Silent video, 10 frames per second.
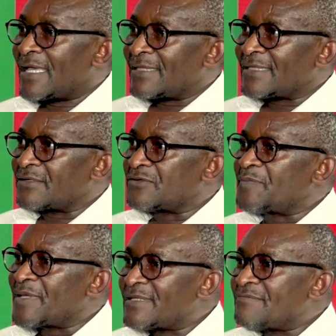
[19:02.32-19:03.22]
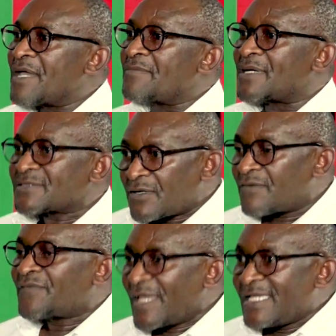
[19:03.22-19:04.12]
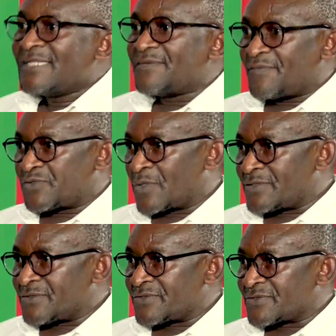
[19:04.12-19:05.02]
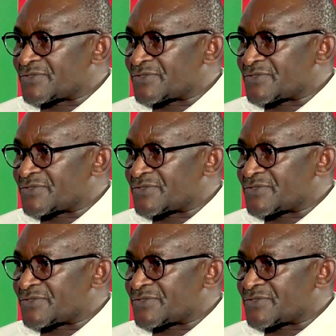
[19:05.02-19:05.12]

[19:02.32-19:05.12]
And that would be the members of the individual union.